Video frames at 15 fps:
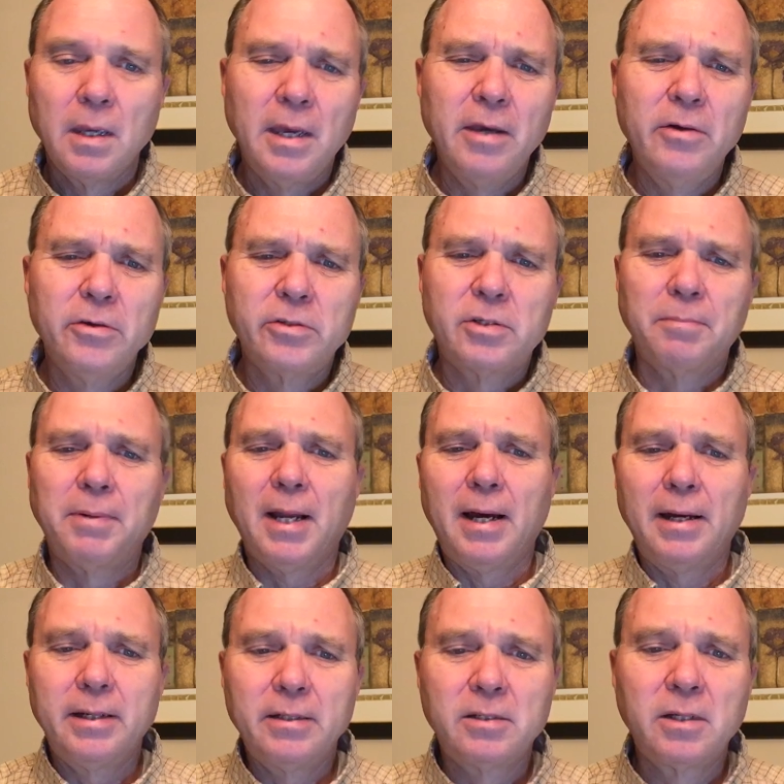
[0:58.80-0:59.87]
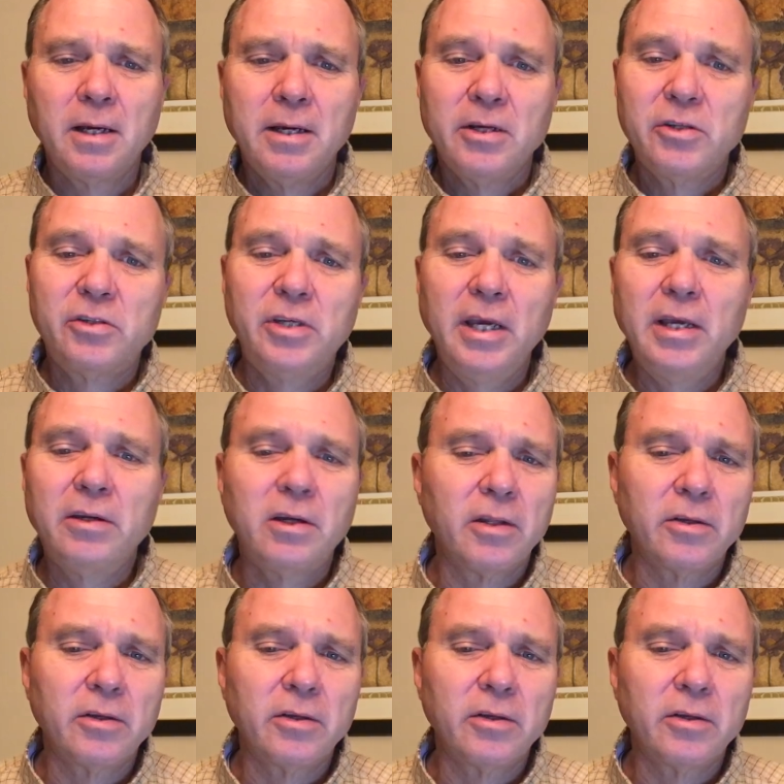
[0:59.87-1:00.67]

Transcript: He who supplies seed to